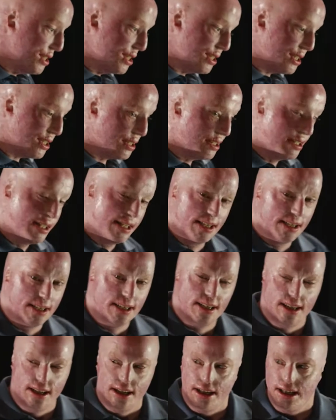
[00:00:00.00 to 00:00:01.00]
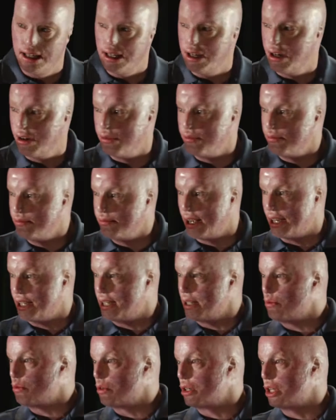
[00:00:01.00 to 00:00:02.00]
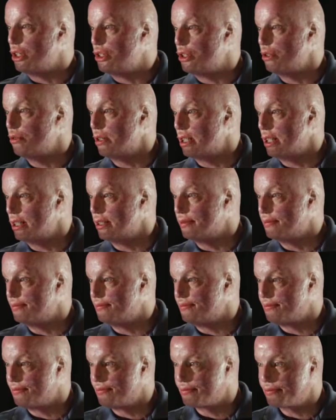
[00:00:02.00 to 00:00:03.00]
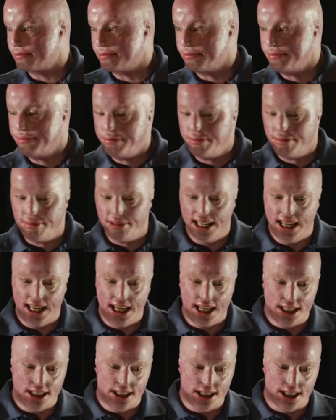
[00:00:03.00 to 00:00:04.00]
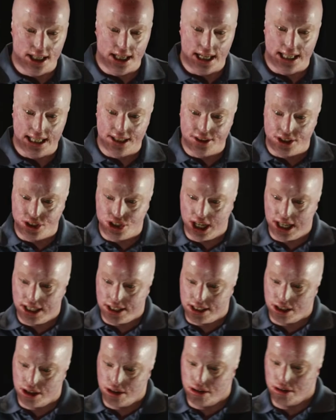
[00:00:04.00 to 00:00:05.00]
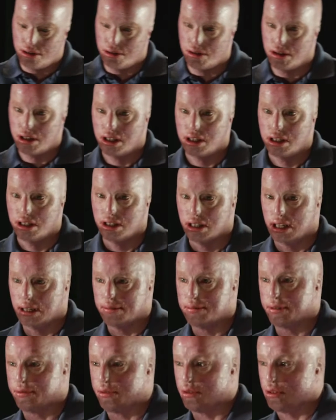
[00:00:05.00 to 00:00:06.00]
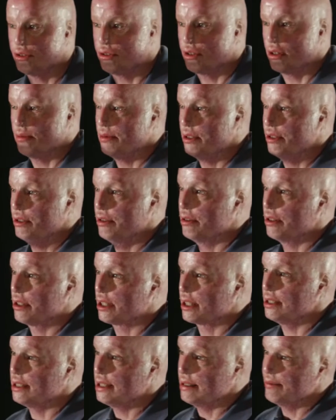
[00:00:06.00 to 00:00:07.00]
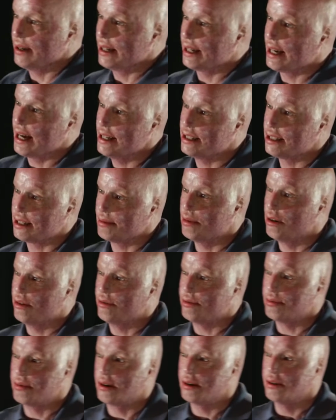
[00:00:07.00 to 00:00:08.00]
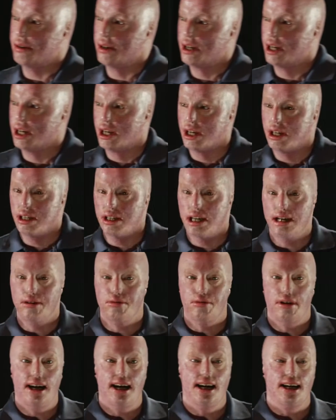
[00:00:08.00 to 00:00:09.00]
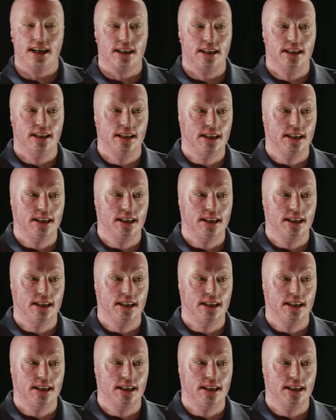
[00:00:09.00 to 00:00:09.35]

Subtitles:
Just, you know, I didn't want to do it. And I got the chance to go up to Fort Drum, New York, and see my guys come home from Iraq.